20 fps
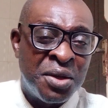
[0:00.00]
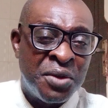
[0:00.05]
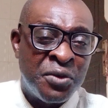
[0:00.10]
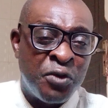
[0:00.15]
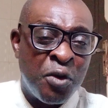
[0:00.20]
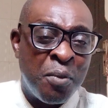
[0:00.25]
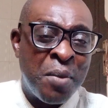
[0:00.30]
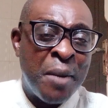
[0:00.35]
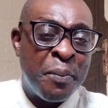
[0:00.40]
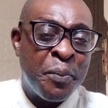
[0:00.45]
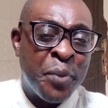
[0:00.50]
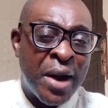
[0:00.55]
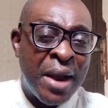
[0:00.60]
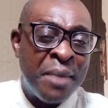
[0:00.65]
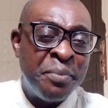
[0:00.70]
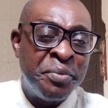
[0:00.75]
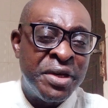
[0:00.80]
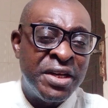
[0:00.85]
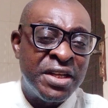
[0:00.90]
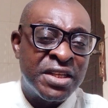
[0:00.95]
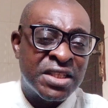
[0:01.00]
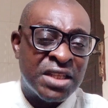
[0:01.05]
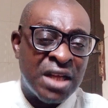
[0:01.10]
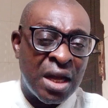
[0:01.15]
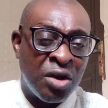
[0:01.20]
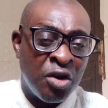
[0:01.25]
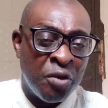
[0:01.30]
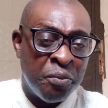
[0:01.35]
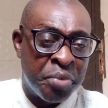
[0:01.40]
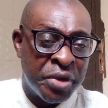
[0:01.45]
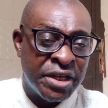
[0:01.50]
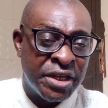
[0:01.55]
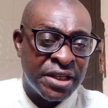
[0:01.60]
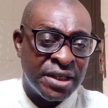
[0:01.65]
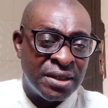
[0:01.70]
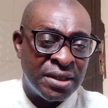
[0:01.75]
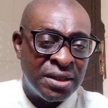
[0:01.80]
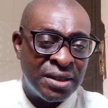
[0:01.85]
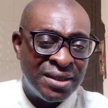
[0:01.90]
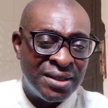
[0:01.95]
former Prime Minister of
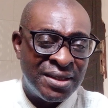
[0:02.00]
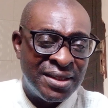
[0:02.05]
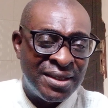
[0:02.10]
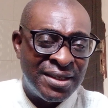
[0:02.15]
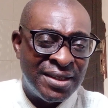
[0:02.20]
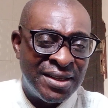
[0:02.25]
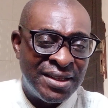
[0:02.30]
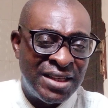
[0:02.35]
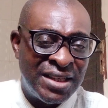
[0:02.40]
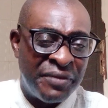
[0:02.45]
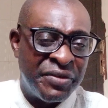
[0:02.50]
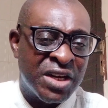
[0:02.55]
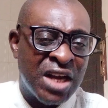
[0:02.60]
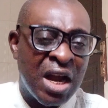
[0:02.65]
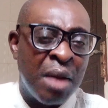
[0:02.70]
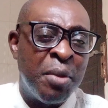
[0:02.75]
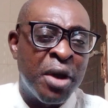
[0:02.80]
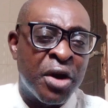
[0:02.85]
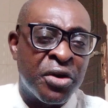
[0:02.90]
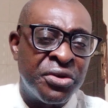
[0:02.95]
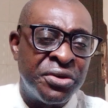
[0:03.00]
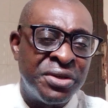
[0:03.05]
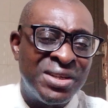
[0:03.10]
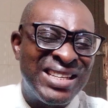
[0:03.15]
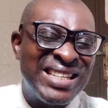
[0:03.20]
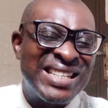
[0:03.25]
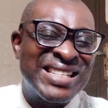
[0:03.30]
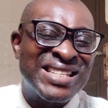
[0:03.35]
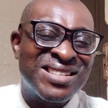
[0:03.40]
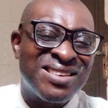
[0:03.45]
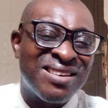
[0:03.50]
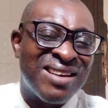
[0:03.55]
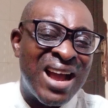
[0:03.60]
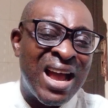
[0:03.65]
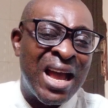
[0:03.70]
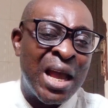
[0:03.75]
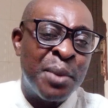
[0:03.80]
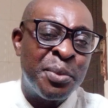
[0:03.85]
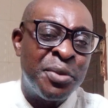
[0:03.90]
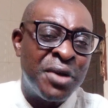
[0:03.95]
Britain, David Cameron,
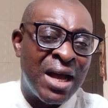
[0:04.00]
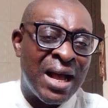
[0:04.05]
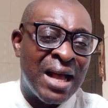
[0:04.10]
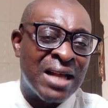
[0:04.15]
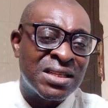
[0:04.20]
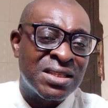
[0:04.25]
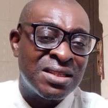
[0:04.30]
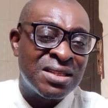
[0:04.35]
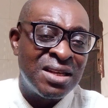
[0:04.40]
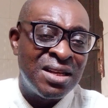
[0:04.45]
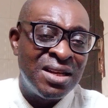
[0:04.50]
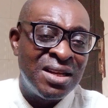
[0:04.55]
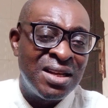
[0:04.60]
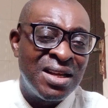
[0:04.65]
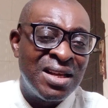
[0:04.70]
described as